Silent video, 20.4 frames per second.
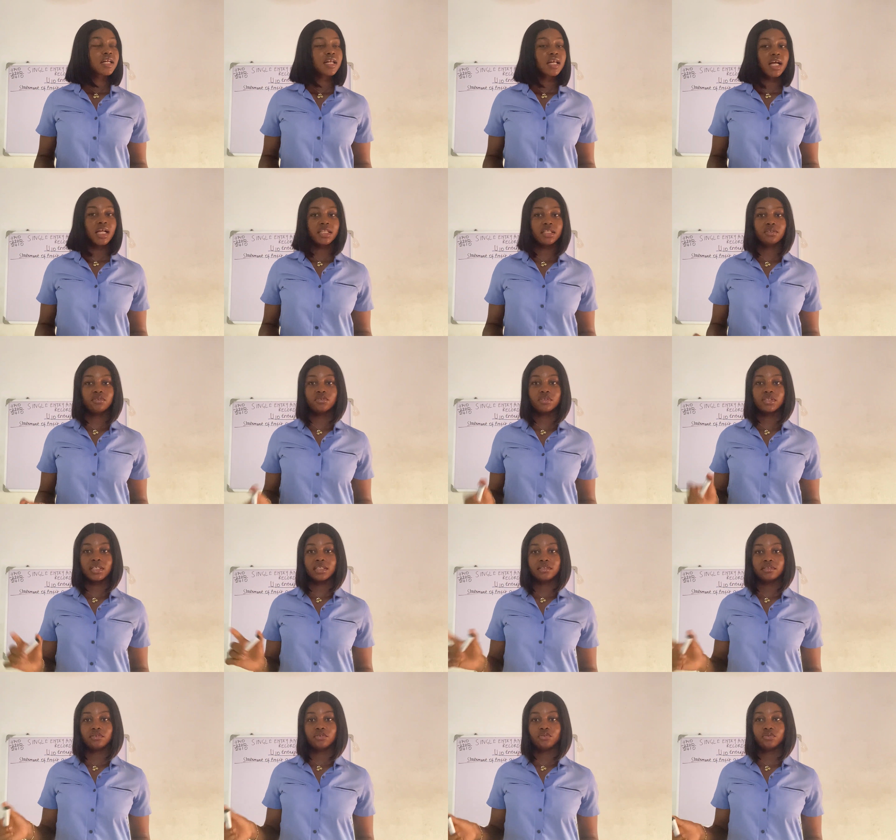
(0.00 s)
I think those are the
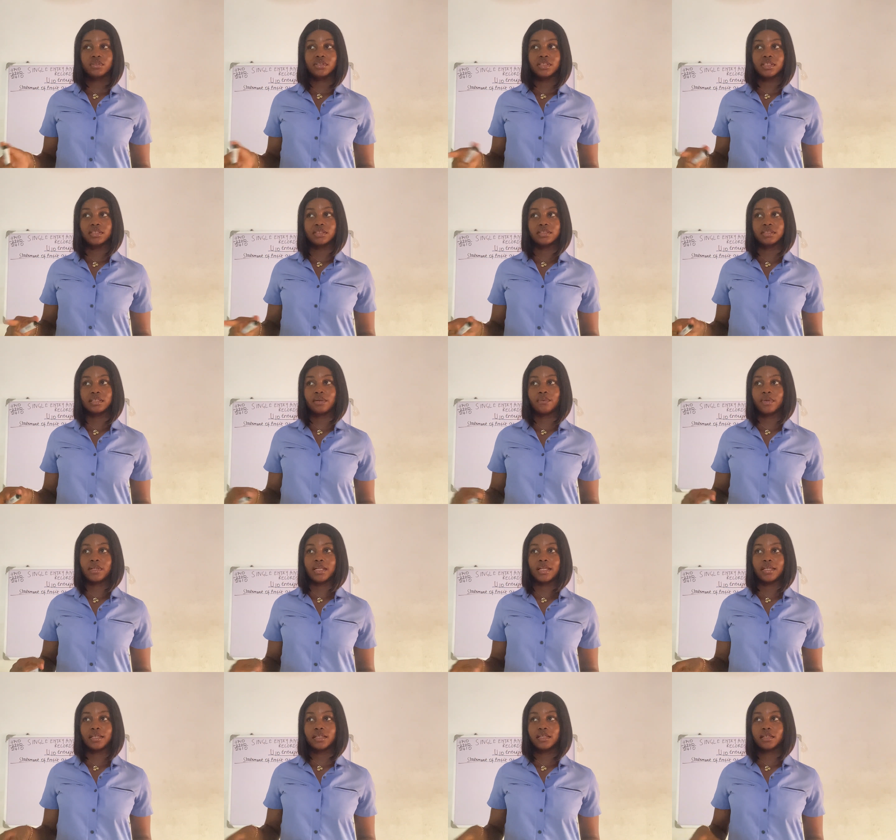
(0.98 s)
2 things that were
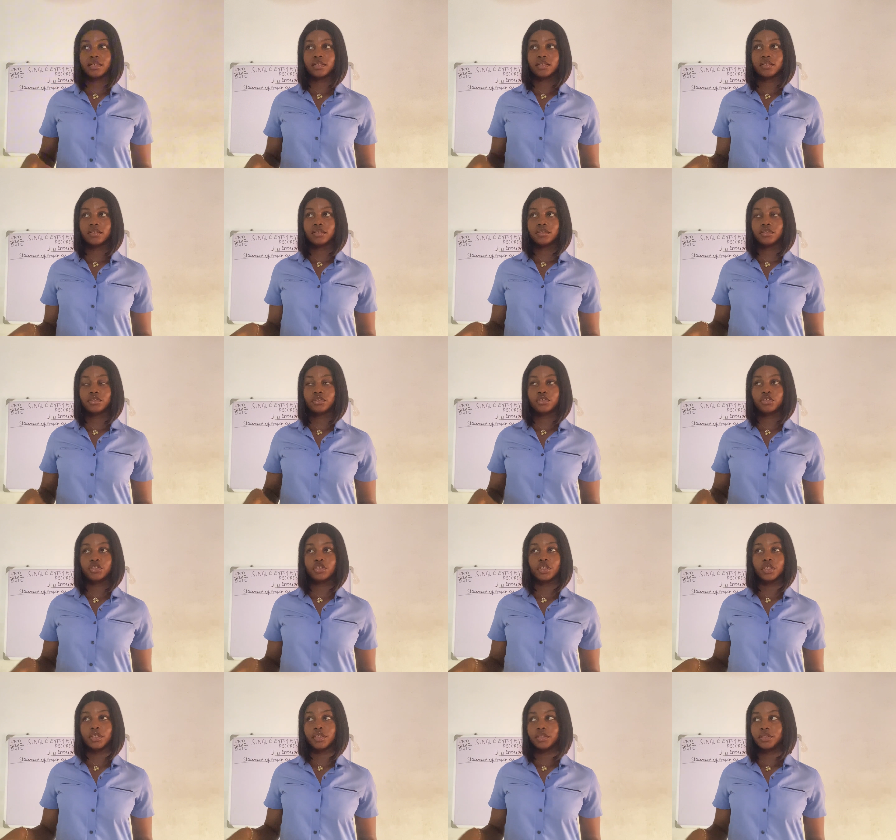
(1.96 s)
like
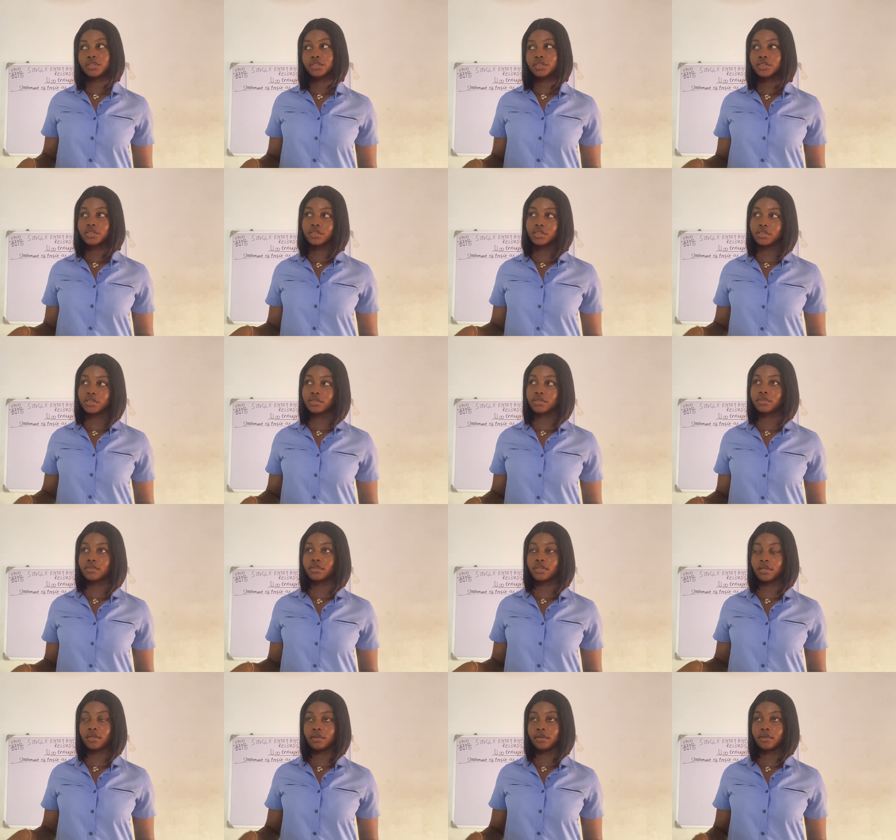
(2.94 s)
changed.
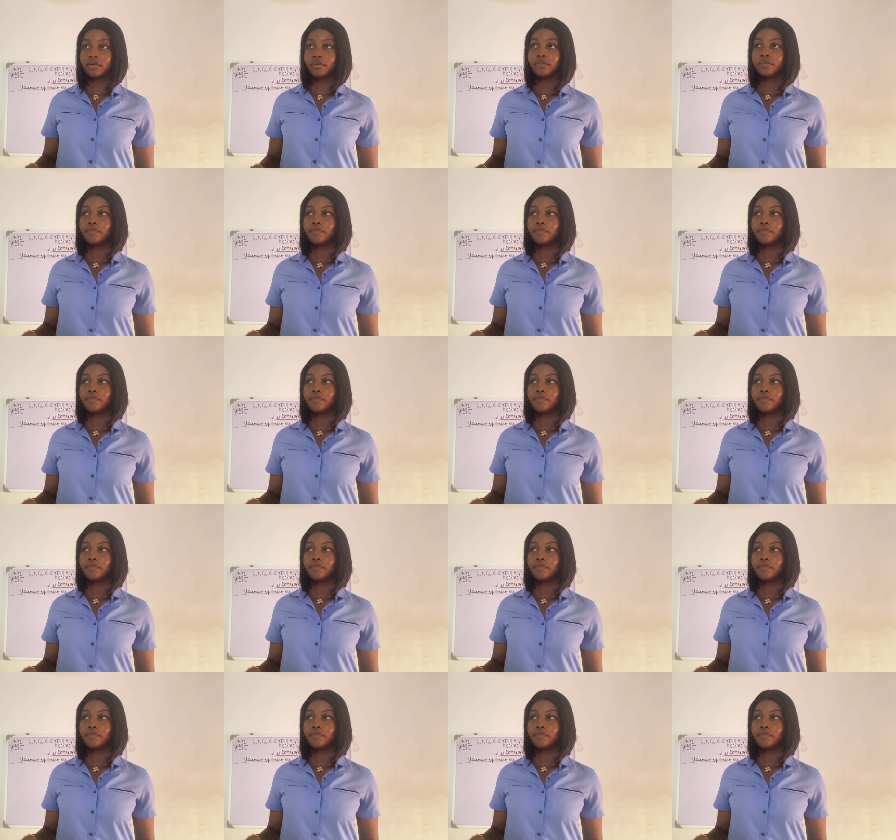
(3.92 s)
Yeah.